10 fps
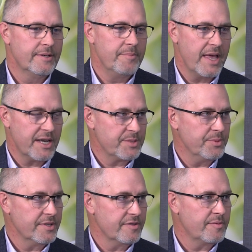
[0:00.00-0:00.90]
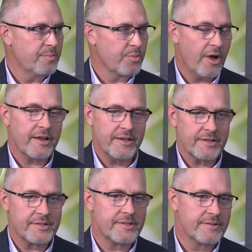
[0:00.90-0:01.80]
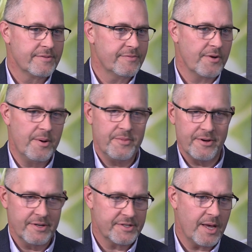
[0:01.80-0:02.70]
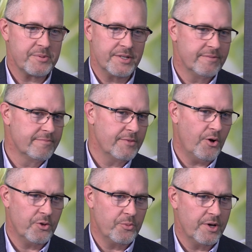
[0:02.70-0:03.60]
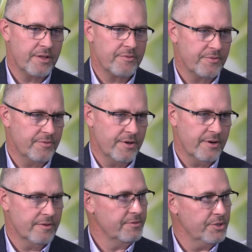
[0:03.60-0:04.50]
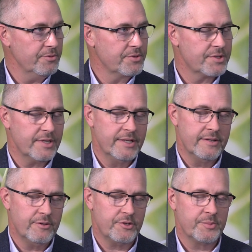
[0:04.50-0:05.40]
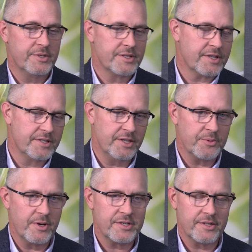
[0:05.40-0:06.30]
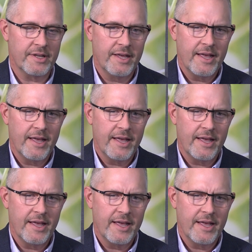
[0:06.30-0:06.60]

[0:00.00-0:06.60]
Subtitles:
management of products from their inception all the way through their use and ultimate discontinuation.